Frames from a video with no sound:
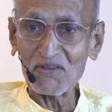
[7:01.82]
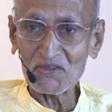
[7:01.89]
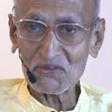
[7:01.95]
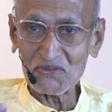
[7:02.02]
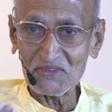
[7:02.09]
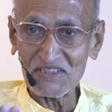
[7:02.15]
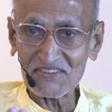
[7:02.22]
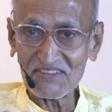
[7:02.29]
we
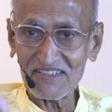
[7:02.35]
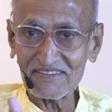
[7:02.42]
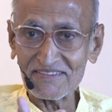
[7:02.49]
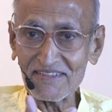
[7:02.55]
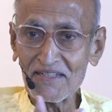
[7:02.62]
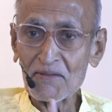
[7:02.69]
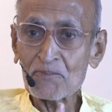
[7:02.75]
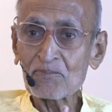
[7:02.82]
also
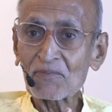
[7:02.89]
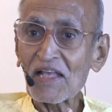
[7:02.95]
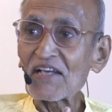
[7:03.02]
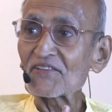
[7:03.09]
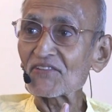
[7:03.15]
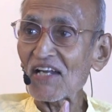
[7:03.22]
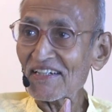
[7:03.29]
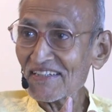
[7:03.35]
discussed the
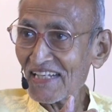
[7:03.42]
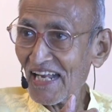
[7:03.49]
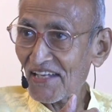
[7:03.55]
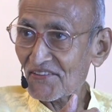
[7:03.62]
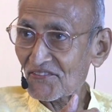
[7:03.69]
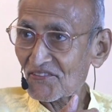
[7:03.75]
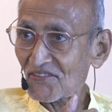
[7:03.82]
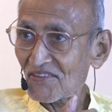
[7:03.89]

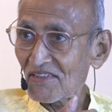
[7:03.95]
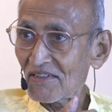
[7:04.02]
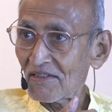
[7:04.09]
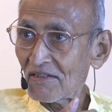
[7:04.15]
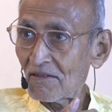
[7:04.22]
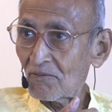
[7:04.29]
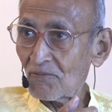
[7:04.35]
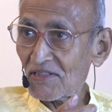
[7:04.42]
satellites,
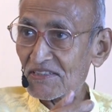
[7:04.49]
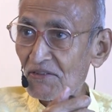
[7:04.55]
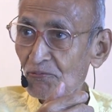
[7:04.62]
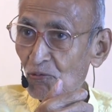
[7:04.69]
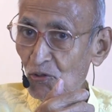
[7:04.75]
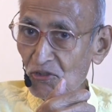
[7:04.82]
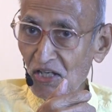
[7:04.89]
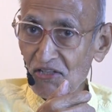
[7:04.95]

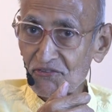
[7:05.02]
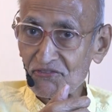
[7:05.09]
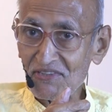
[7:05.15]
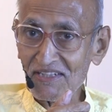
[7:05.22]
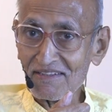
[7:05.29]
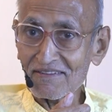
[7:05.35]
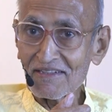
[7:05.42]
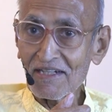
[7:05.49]
weather
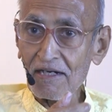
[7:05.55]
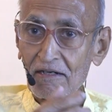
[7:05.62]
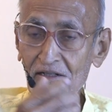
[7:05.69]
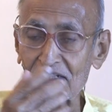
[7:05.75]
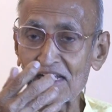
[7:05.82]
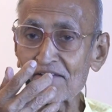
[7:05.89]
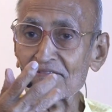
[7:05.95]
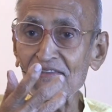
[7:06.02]
forecasting.
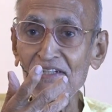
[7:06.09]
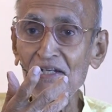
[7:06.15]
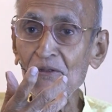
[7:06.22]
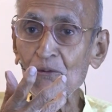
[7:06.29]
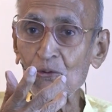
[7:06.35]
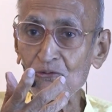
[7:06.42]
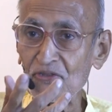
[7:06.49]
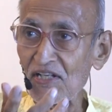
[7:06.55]
Earlier we
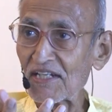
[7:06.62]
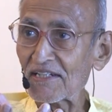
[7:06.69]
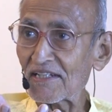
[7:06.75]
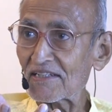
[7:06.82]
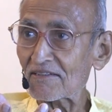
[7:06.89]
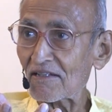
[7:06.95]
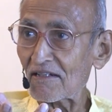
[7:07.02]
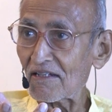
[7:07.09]
didn't know,
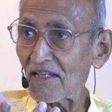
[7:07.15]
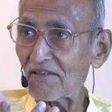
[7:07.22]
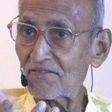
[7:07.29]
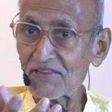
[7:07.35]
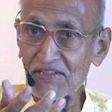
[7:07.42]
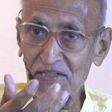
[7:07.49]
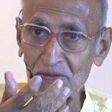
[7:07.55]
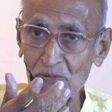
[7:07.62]
3 days
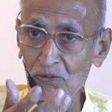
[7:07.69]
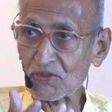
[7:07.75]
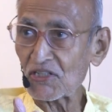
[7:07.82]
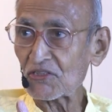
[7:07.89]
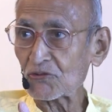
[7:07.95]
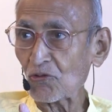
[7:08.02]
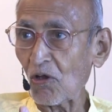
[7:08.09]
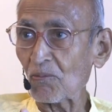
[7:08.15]
earlier we didn't
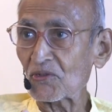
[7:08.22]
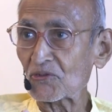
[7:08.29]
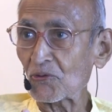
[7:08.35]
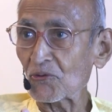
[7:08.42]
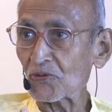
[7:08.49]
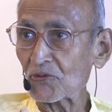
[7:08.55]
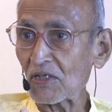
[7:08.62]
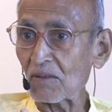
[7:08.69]
know that a storm
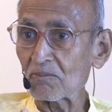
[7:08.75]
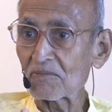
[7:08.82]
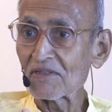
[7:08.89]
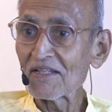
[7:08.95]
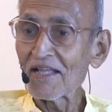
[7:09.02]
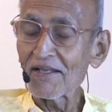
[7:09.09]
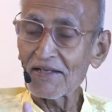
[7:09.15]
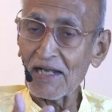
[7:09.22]
is going to
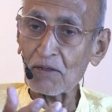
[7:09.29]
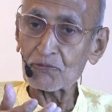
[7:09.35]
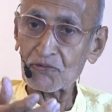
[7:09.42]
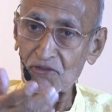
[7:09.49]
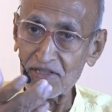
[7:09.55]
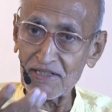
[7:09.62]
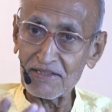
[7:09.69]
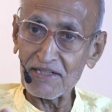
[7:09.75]
come.
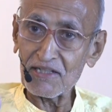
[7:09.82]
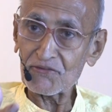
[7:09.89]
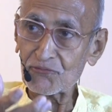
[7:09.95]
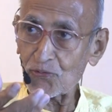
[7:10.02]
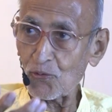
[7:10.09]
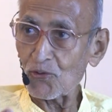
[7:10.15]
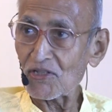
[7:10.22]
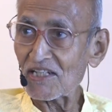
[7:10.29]
Now 3
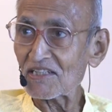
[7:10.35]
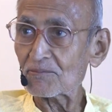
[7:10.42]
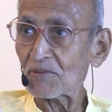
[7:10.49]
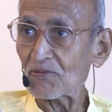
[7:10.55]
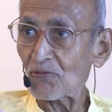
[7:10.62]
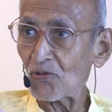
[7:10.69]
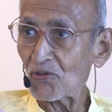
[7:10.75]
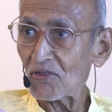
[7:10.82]
days, 4
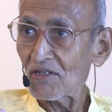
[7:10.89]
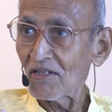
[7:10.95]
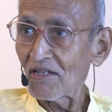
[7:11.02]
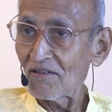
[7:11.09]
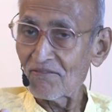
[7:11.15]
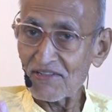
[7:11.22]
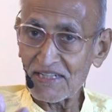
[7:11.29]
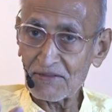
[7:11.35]
days before,
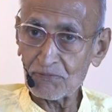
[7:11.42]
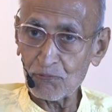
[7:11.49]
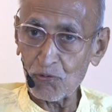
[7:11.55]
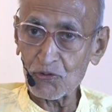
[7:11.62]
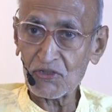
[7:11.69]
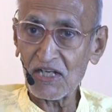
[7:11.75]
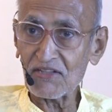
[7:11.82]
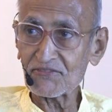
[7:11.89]
we can
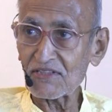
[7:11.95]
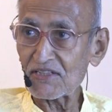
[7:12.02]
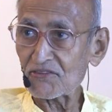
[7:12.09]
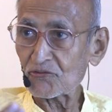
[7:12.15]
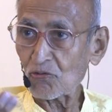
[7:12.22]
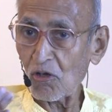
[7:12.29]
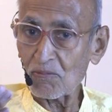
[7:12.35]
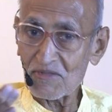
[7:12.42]
forecast
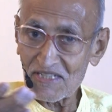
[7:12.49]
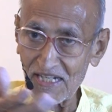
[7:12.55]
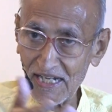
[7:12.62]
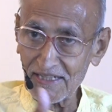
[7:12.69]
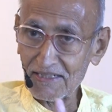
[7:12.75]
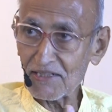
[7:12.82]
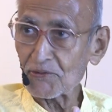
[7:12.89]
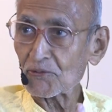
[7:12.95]
that a storm
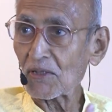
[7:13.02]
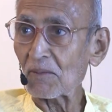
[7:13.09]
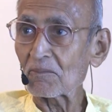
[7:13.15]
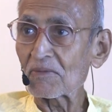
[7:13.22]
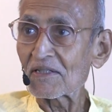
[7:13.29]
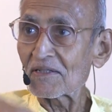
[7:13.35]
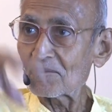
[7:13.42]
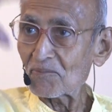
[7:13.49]
is likely to
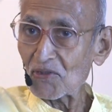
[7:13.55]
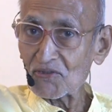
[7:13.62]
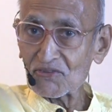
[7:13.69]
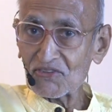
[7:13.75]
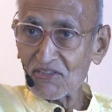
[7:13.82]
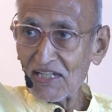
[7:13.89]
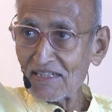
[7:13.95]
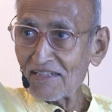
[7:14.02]
come
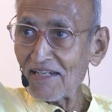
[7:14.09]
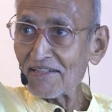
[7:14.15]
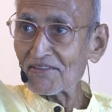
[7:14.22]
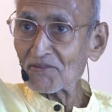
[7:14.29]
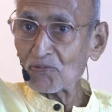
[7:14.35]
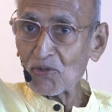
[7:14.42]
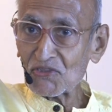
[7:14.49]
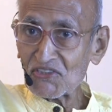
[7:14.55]
because the
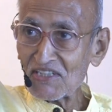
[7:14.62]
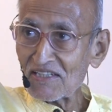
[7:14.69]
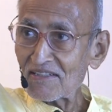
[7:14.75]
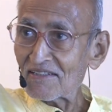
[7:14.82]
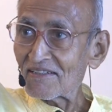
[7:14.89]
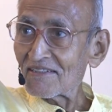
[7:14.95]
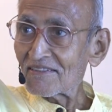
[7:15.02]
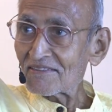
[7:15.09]
satellite is
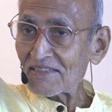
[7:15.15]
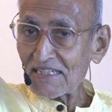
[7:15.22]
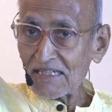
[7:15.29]
watching